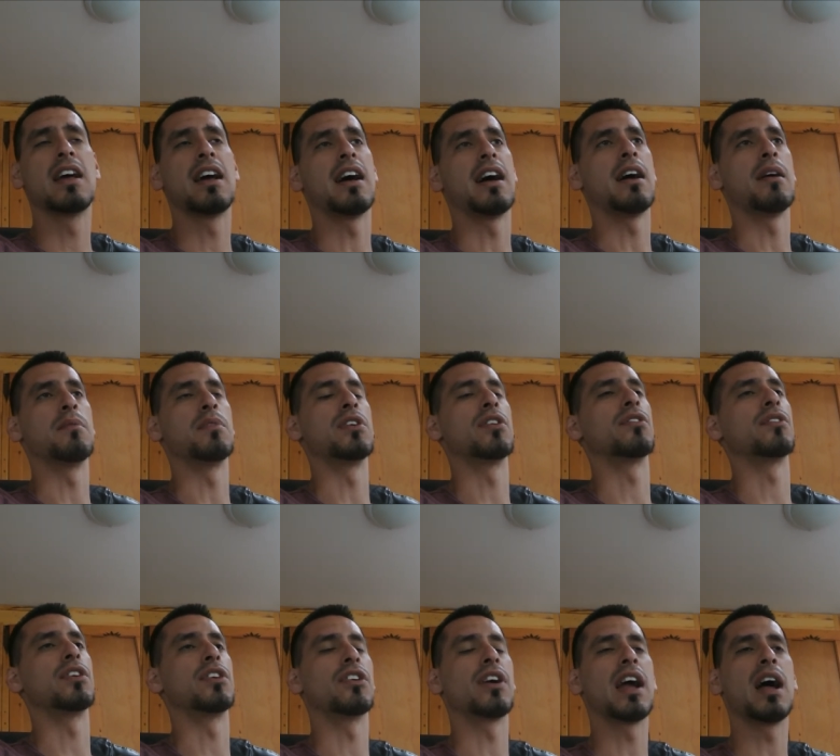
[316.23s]
Um, you're,
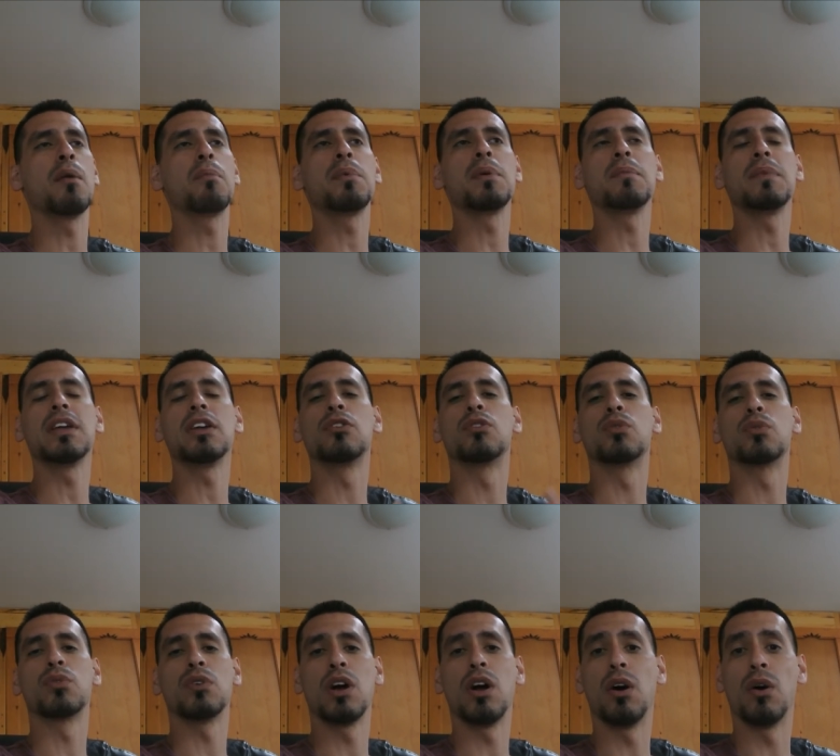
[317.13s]
you're helping me
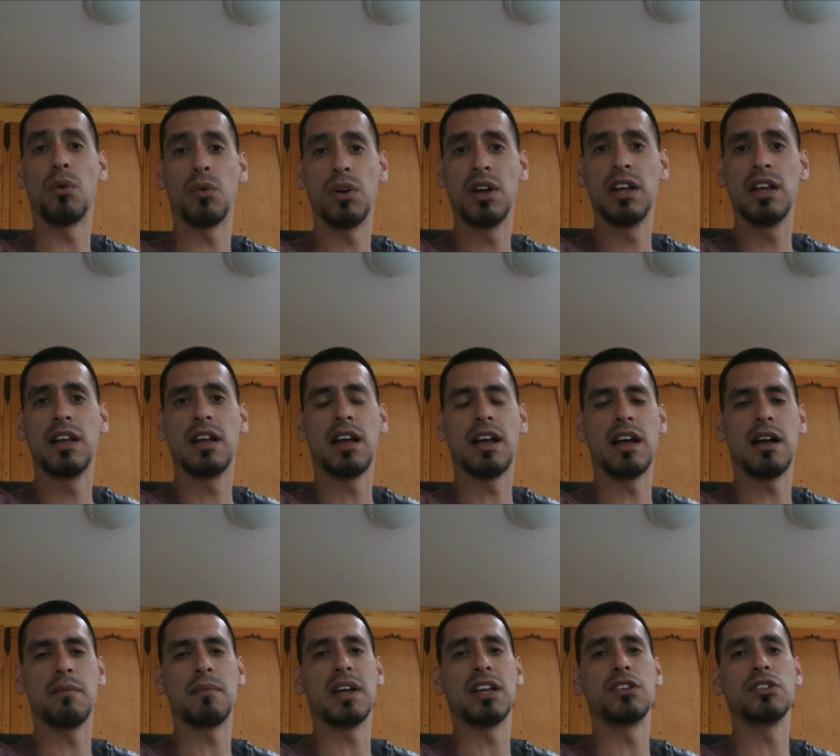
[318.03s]
grow
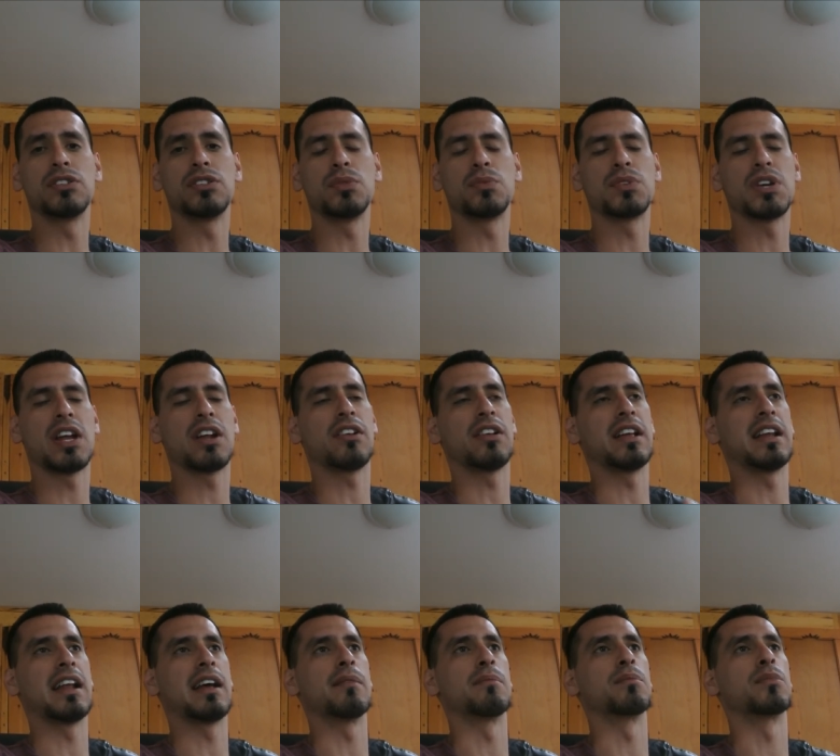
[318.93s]
uh, my YouTube channel,
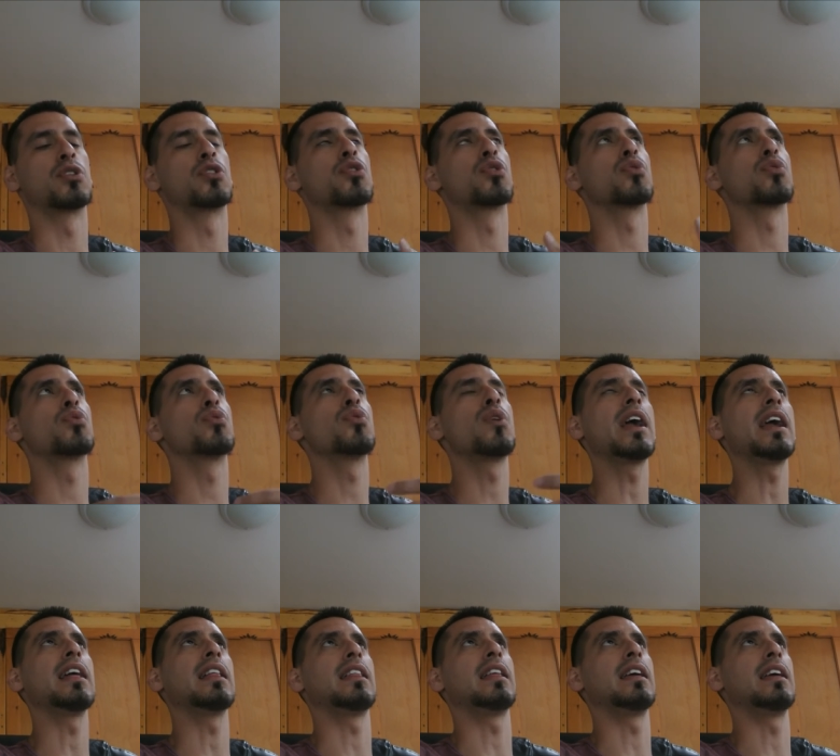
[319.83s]
and I'm
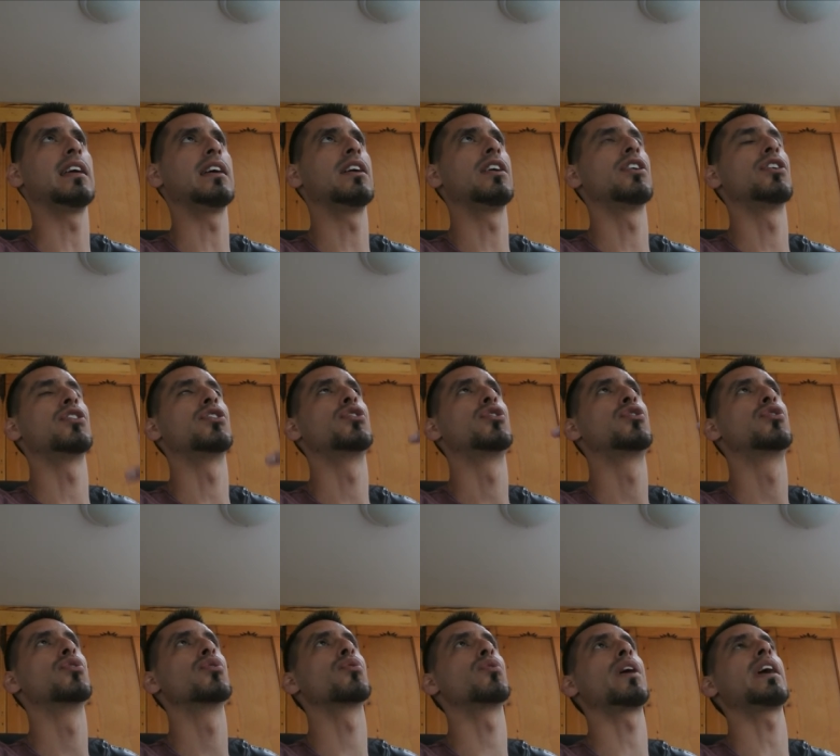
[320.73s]
greatly,
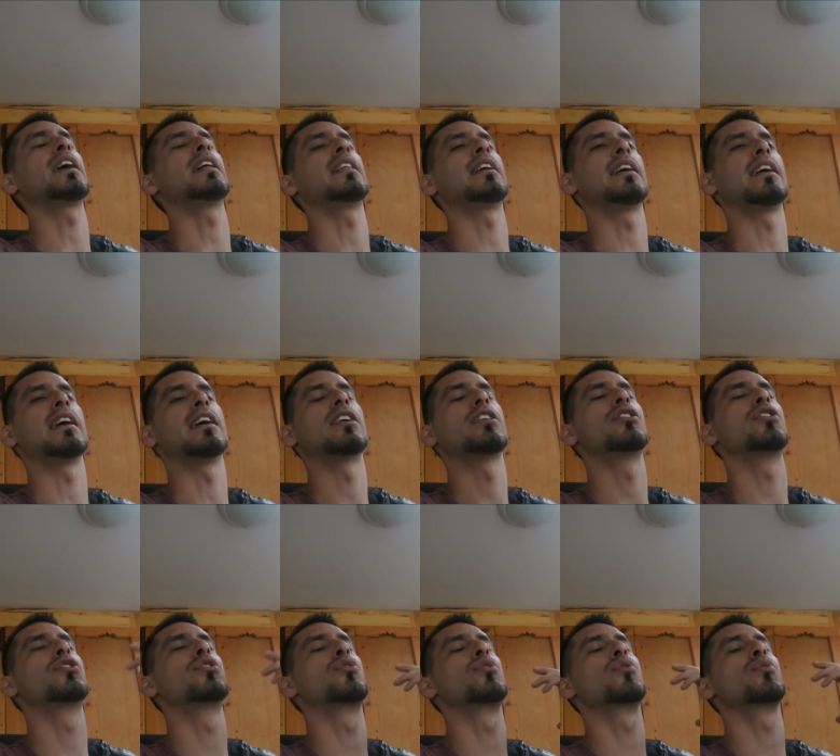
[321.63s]
greatly
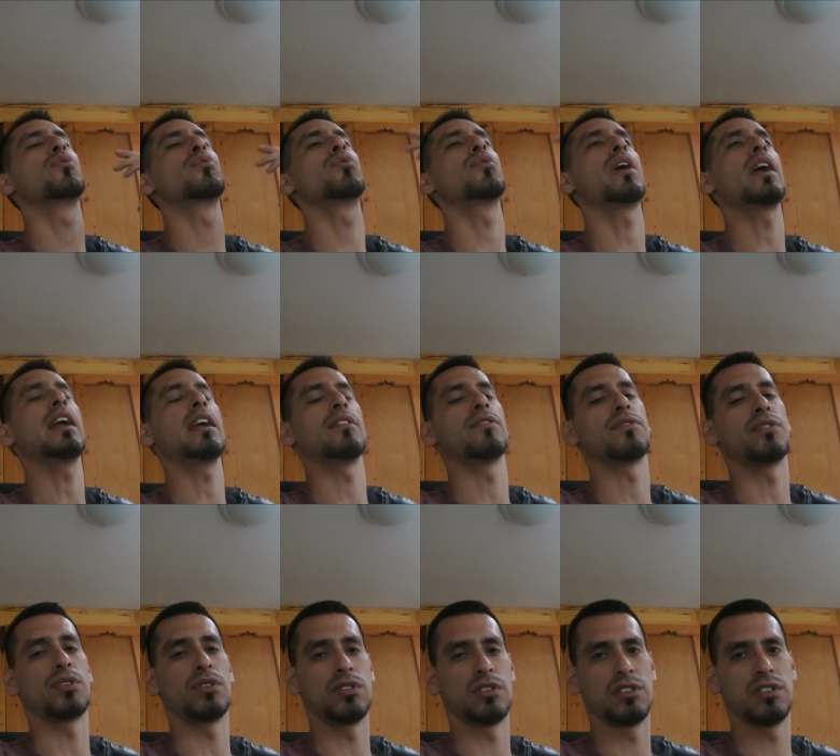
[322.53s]

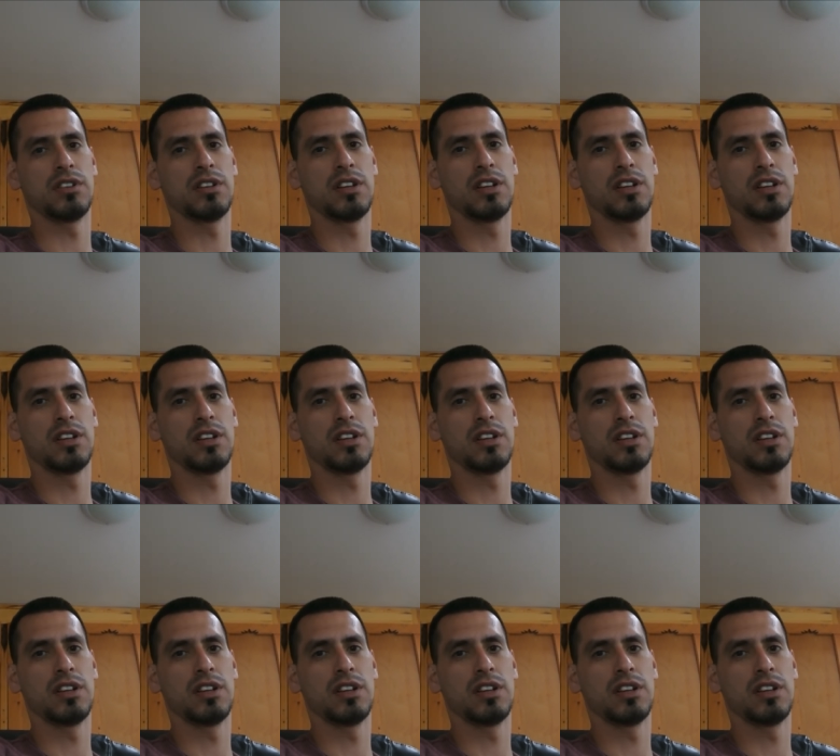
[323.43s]
grateful,